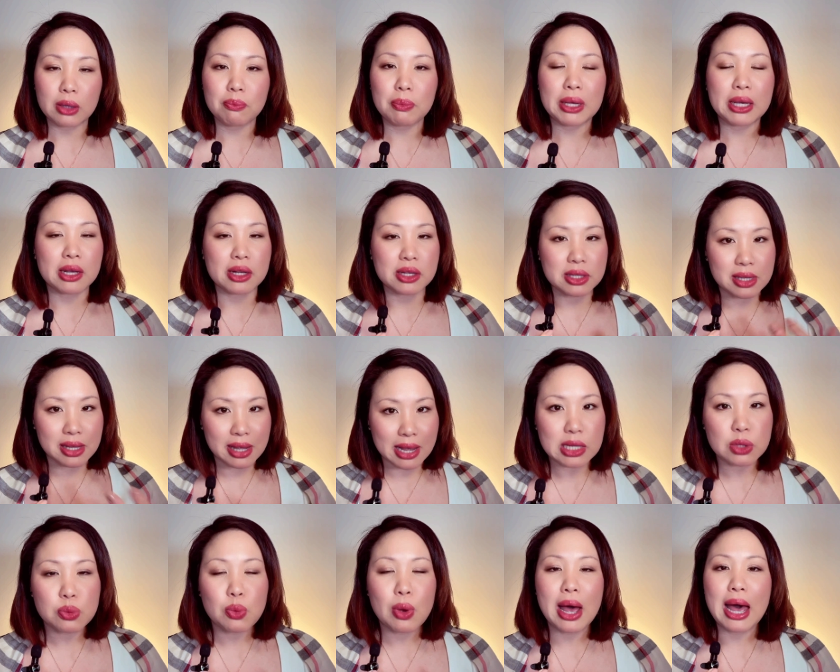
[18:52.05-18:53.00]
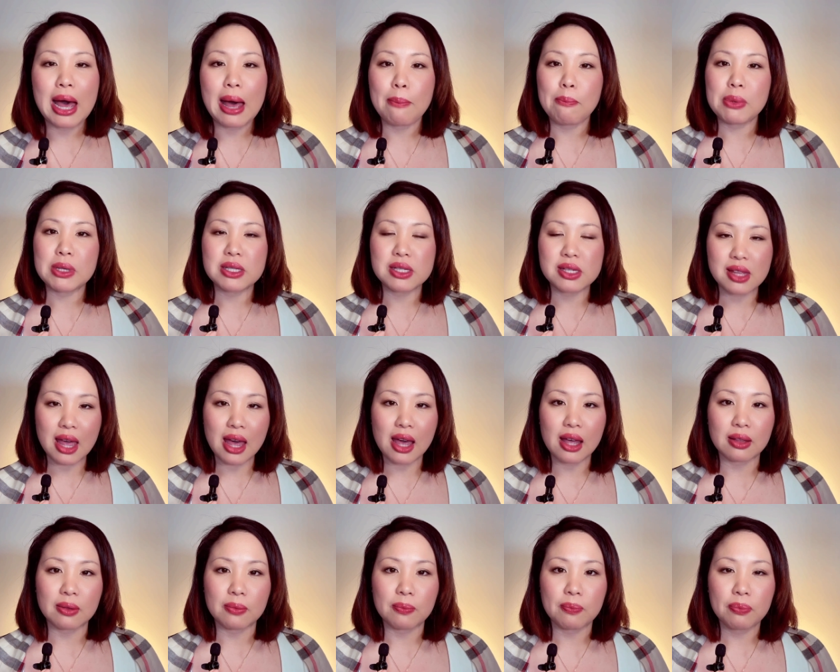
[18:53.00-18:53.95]
because guess what happens
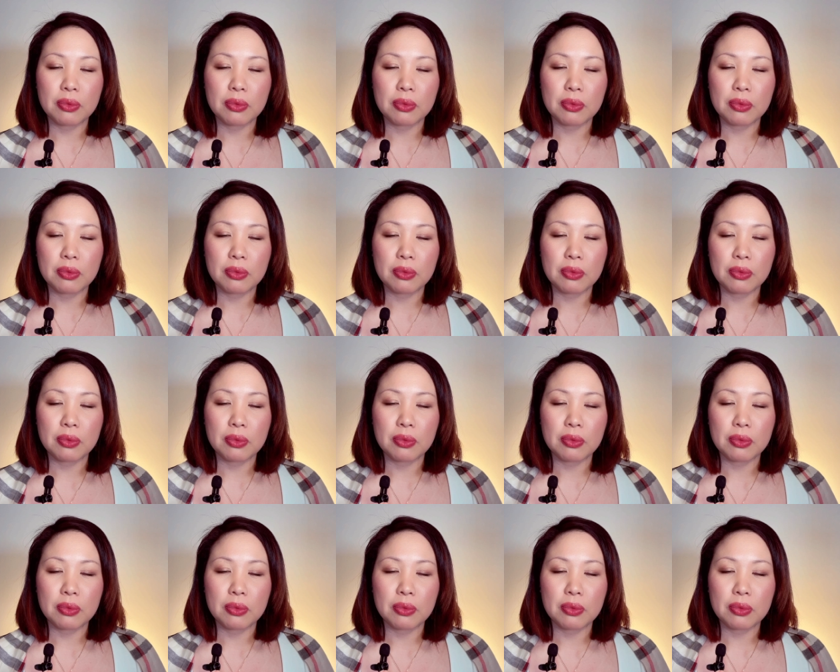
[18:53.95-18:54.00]
then?